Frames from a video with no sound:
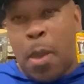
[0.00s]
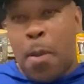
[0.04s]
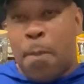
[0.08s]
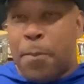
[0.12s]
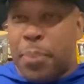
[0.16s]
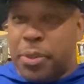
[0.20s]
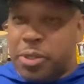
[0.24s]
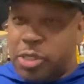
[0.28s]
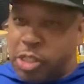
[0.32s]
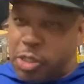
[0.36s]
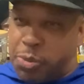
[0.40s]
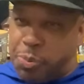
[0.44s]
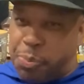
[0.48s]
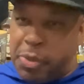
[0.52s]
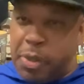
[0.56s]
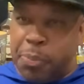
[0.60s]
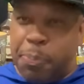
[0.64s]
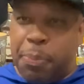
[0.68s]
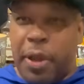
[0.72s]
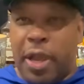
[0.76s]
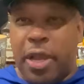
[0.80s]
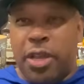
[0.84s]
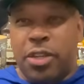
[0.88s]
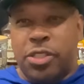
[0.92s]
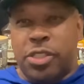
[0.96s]
But just be
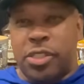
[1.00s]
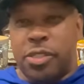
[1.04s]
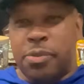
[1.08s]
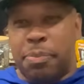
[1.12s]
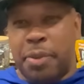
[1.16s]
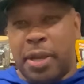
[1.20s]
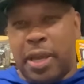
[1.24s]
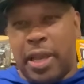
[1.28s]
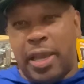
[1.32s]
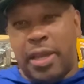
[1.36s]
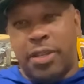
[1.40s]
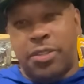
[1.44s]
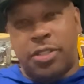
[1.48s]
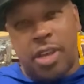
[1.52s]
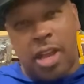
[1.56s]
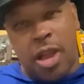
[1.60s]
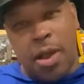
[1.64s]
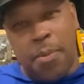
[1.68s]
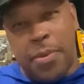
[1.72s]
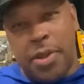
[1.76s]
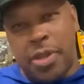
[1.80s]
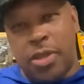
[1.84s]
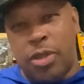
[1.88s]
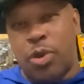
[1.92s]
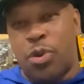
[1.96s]
patient, man. It's
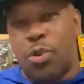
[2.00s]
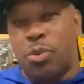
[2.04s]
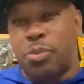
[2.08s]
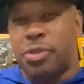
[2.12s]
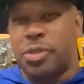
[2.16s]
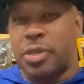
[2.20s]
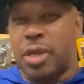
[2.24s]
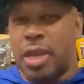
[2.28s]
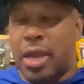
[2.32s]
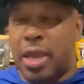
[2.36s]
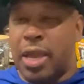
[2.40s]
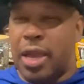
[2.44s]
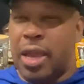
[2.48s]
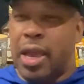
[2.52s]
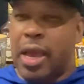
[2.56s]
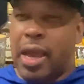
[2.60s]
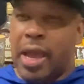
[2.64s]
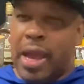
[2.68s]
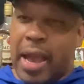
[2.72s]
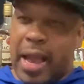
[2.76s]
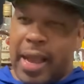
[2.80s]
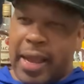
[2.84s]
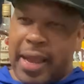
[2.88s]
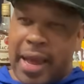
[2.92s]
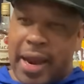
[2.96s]
coming, you know what I'm saying?
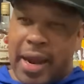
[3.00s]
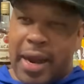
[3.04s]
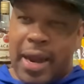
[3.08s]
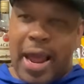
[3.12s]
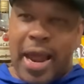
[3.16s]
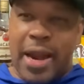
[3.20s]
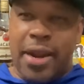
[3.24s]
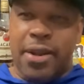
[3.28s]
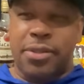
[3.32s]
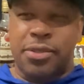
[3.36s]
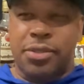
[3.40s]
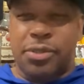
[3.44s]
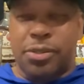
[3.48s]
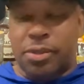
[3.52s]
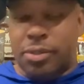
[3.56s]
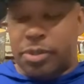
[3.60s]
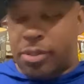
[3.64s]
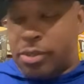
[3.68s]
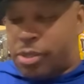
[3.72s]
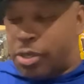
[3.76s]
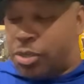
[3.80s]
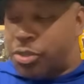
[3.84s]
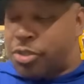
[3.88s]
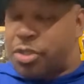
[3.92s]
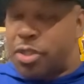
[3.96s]
I got a lot of
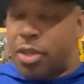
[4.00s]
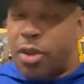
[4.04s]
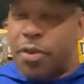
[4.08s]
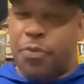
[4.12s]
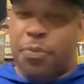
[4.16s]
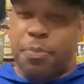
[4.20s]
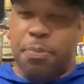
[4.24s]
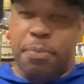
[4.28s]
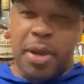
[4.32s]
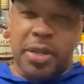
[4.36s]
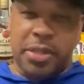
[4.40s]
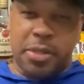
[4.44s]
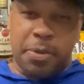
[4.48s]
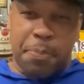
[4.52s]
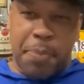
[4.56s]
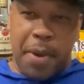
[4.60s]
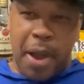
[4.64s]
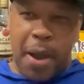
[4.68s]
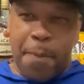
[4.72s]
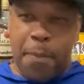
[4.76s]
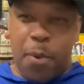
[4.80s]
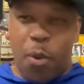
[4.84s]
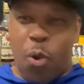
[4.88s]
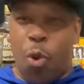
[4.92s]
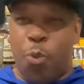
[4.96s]
good stuff about to
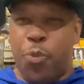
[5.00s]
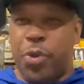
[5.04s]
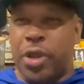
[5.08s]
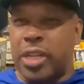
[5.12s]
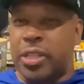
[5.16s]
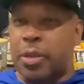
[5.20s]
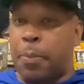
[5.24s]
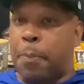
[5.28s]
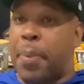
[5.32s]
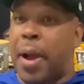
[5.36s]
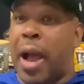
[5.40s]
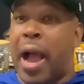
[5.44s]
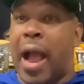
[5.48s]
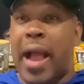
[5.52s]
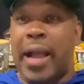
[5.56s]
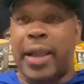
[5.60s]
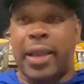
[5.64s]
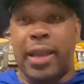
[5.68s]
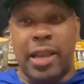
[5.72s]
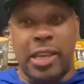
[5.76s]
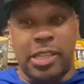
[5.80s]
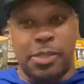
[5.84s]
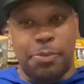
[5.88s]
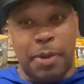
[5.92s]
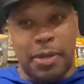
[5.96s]
pop off. We got the
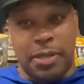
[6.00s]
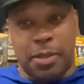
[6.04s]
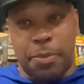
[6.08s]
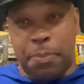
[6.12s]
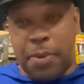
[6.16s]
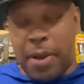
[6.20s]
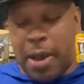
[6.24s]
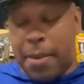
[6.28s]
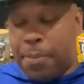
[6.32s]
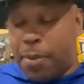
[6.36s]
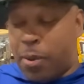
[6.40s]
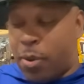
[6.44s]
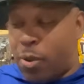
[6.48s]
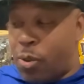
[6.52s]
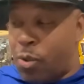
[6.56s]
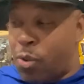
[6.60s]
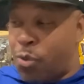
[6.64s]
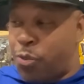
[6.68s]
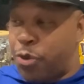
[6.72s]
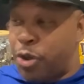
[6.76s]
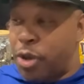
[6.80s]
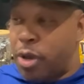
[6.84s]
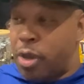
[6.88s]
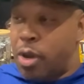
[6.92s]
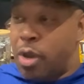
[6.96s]
podcast about to pop off.
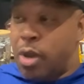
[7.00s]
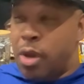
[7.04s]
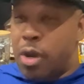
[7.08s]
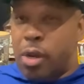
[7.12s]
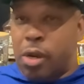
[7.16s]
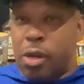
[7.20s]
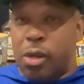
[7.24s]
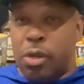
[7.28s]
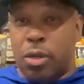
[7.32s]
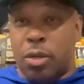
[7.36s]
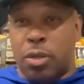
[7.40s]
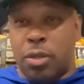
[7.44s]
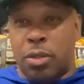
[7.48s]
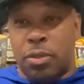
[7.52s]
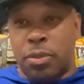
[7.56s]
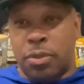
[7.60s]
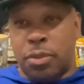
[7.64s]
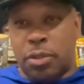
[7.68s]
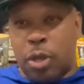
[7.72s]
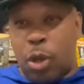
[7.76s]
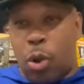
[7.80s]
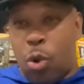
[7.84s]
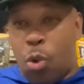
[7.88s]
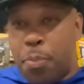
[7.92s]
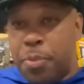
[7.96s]

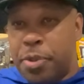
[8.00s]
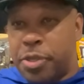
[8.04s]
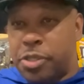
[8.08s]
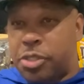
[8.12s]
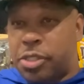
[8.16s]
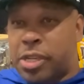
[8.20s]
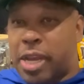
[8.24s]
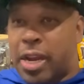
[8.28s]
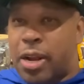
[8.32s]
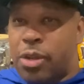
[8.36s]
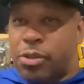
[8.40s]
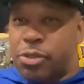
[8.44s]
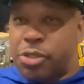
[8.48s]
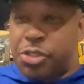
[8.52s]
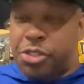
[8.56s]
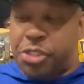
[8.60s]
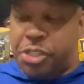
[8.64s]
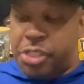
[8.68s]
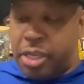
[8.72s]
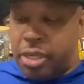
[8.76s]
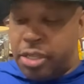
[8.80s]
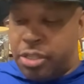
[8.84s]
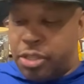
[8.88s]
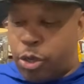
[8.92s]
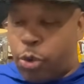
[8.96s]
Homie, shout out to
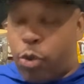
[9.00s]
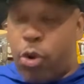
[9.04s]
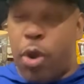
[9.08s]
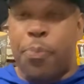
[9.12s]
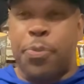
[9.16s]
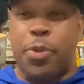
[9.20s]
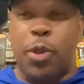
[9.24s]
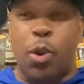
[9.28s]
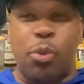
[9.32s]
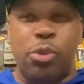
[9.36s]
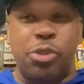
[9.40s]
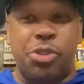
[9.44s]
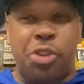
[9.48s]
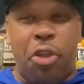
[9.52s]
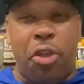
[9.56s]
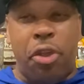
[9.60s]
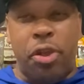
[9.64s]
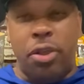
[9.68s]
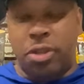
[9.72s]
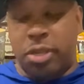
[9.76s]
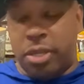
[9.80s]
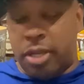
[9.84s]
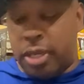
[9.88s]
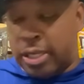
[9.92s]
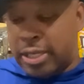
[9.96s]
Jeezy, Crypto
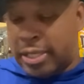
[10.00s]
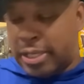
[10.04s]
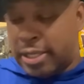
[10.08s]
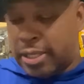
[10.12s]
Jeezy.